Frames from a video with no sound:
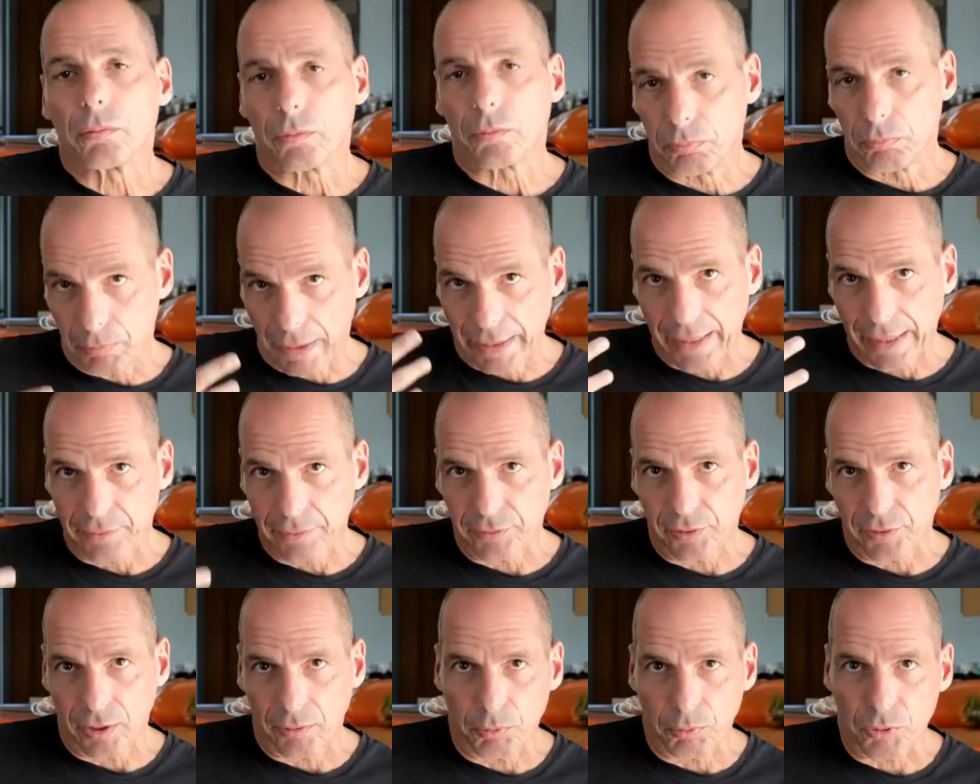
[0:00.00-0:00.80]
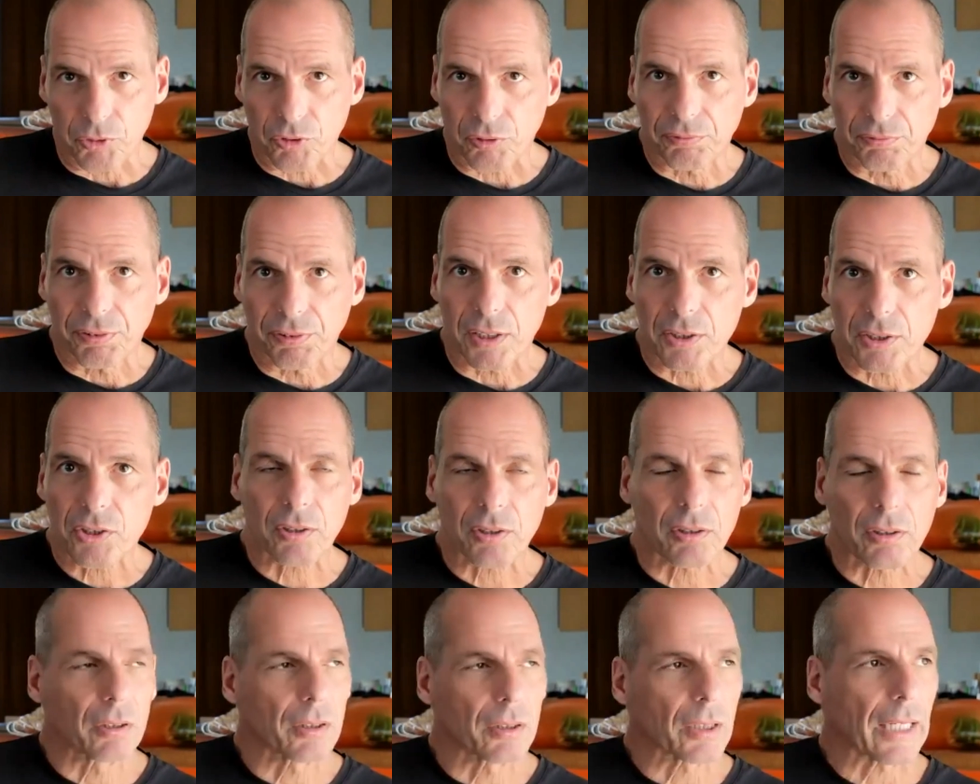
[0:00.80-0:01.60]
My country was the
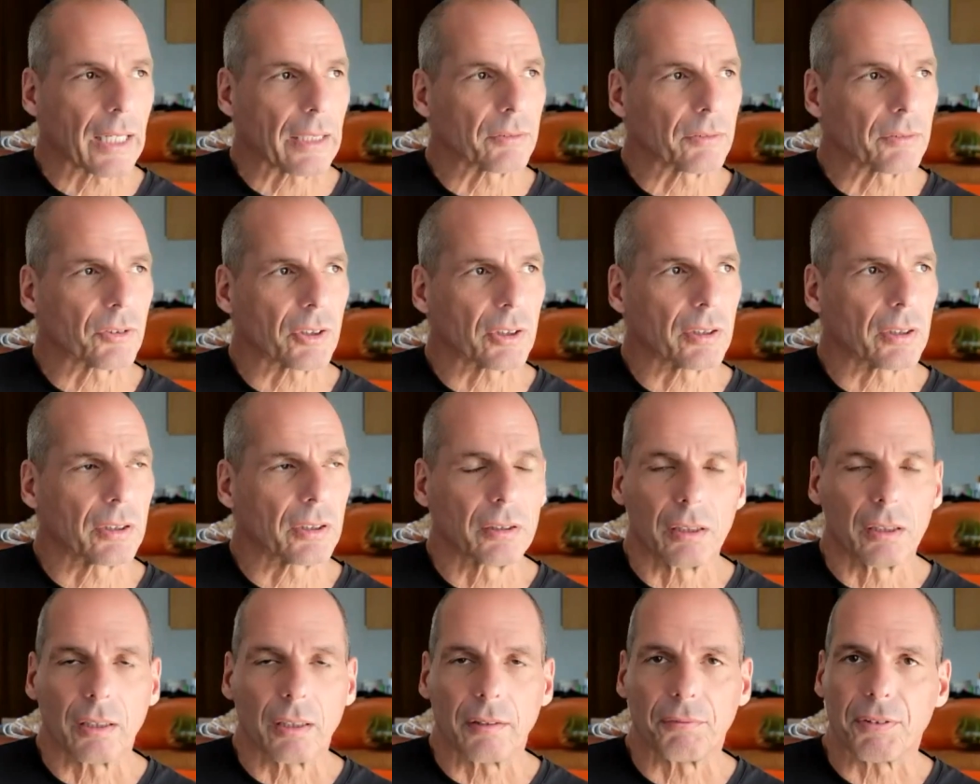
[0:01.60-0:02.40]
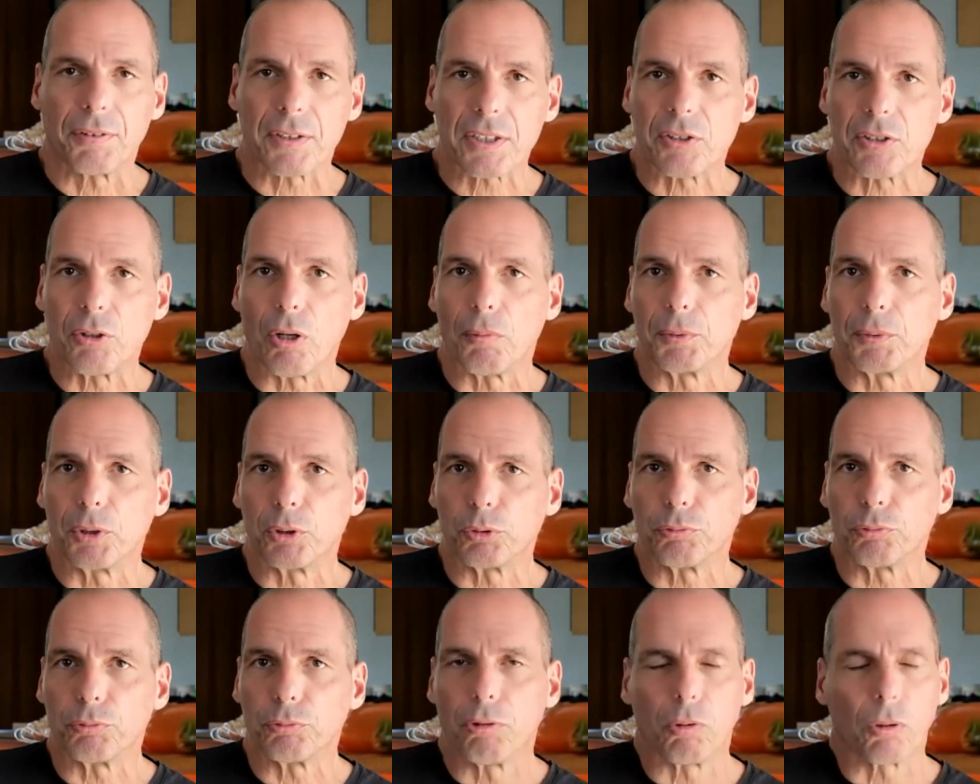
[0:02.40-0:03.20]
first country, the first domino
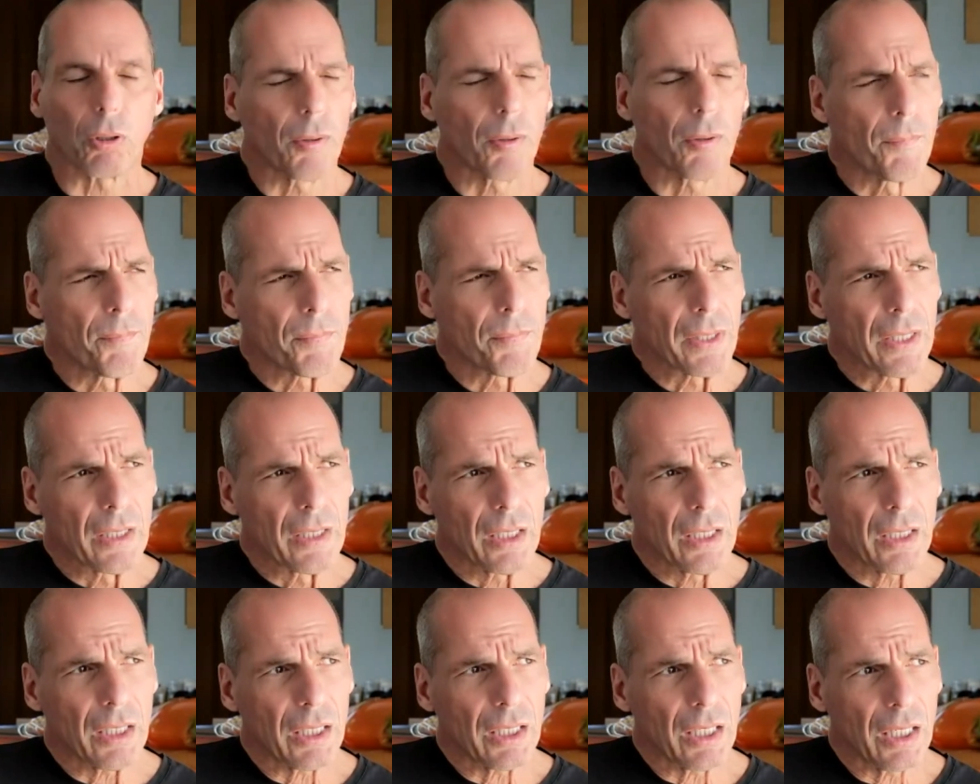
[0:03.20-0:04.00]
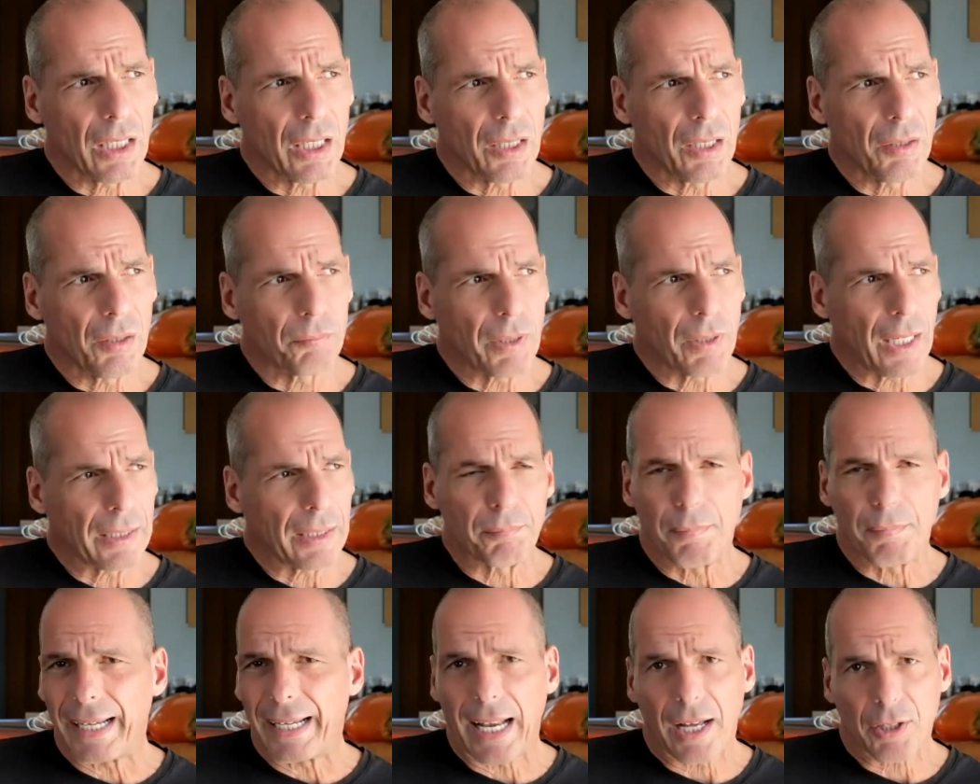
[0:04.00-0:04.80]
to fall,
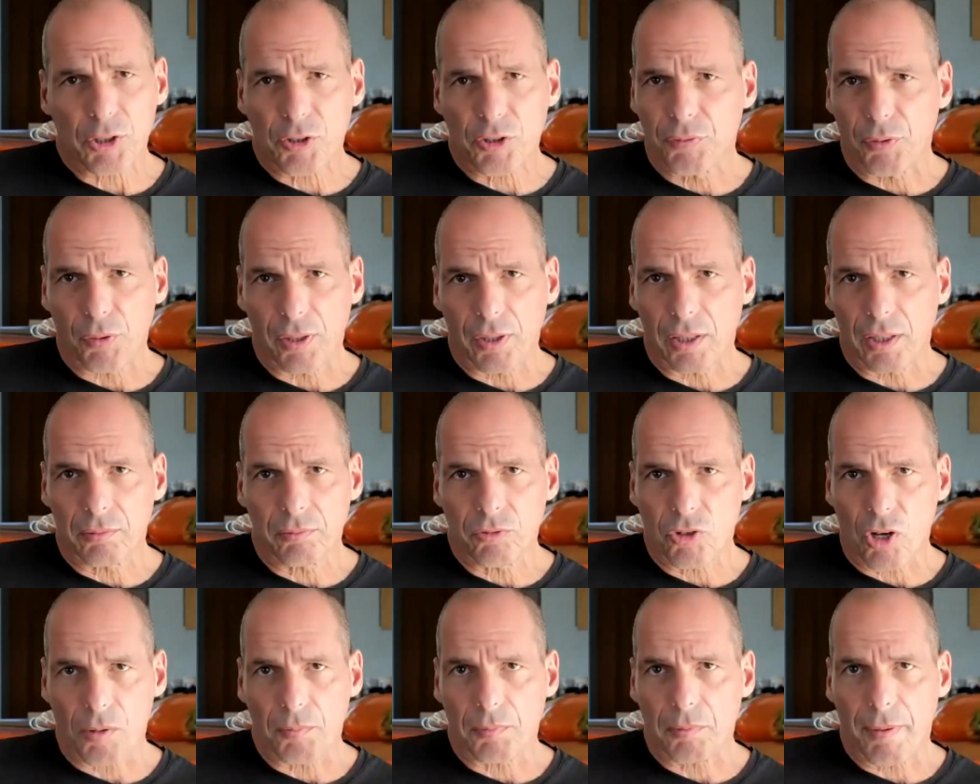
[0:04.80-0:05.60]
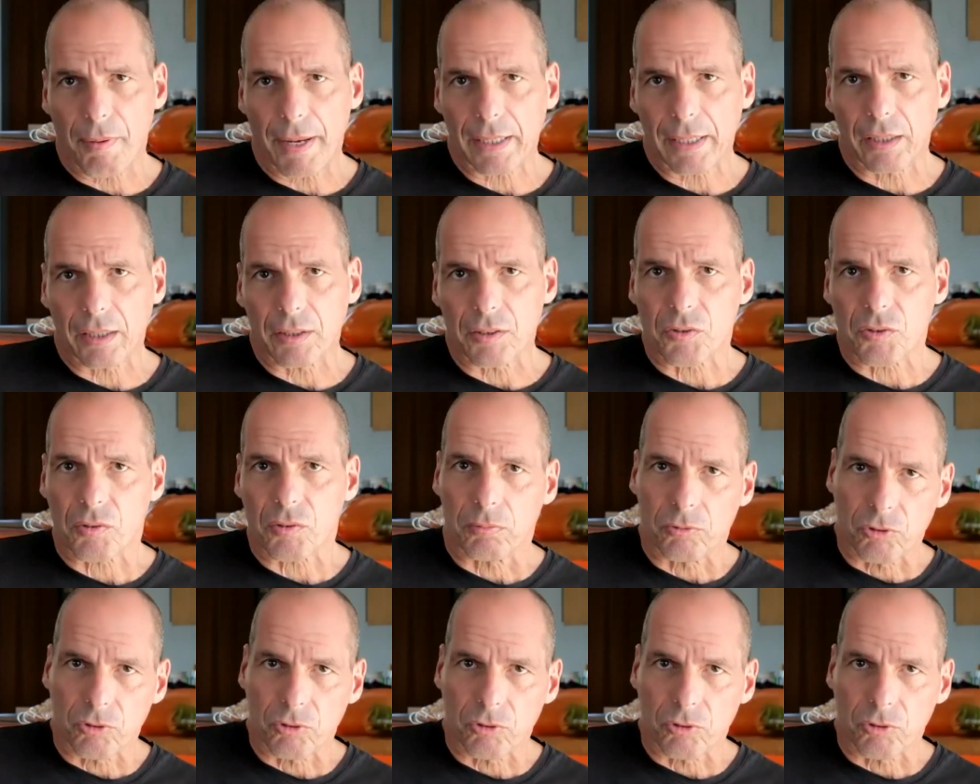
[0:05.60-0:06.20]
and bailouts for the German bankers.